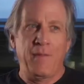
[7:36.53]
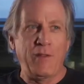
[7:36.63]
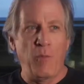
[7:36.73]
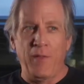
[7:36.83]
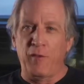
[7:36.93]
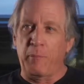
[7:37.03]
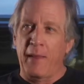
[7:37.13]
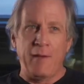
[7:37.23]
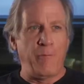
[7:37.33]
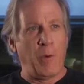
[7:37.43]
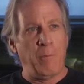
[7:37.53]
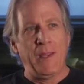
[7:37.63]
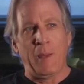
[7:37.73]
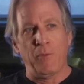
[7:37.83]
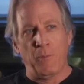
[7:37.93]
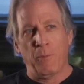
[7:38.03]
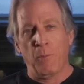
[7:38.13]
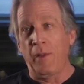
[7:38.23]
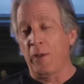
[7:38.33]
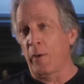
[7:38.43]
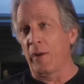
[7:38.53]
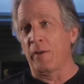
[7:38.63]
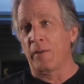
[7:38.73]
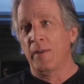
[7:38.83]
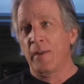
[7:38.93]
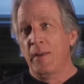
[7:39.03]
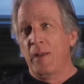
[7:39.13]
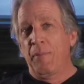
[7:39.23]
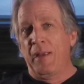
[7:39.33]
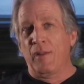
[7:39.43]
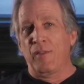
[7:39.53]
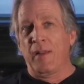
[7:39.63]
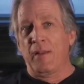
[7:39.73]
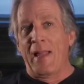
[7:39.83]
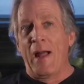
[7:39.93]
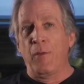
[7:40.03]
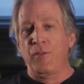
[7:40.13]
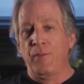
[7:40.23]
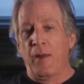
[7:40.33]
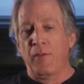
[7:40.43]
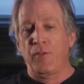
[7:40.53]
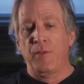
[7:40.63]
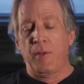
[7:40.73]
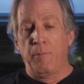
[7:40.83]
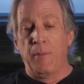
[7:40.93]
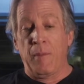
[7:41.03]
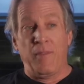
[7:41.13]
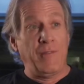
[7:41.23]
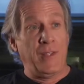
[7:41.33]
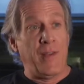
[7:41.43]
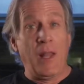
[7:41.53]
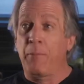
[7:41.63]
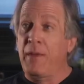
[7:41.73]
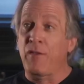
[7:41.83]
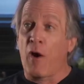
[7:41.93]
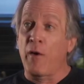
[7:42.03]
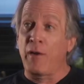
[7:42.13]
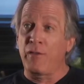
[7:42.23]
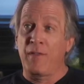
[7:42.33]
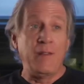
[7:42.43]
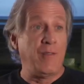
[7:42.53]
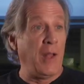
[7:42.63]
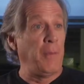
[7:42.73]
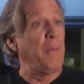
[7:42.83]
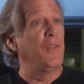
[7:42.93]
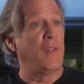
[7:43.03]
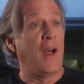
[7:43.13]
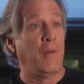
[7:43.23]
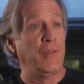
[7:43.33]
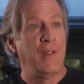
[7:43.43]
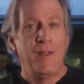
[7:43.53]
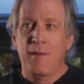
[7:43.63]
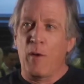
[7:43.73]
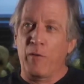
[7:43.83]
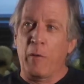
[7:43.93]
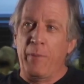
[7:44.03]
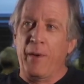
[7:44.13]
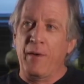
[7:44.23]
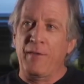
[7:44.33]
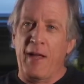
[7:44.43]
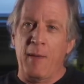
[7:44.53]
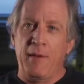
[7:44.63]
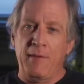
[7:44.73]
And that's why this platform becomes really critical, because it allows us to develop these artists and then develop themselves over a period of time.